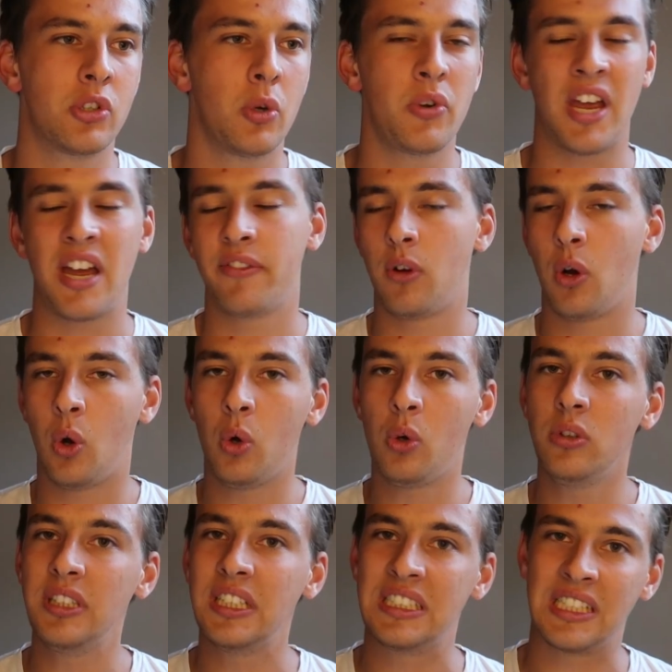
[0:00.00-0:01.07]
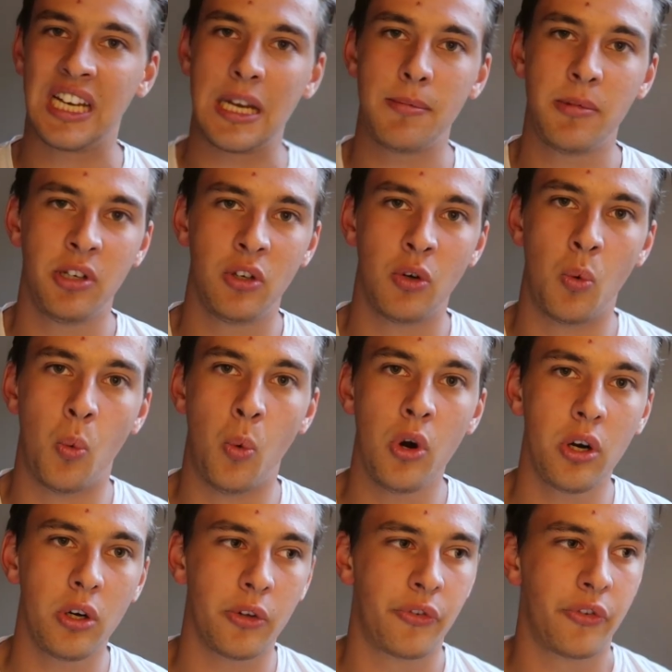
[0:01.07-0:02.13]
so you have all the time in the
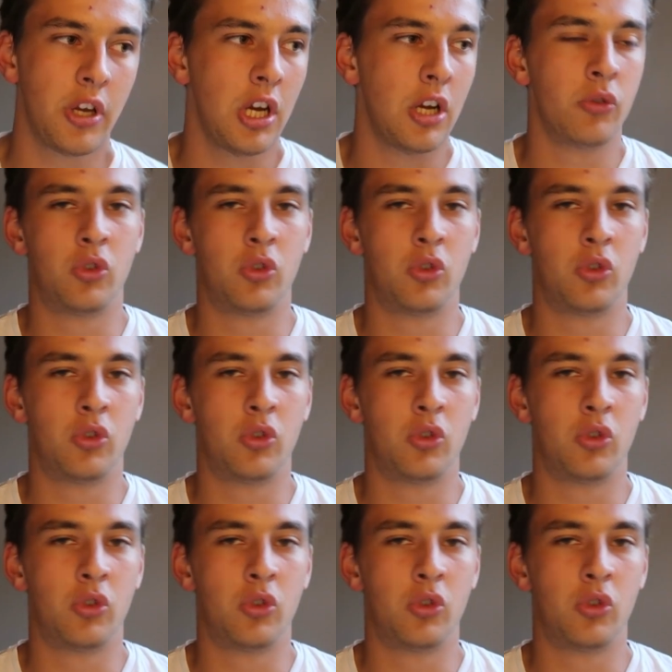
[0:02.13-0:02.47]
world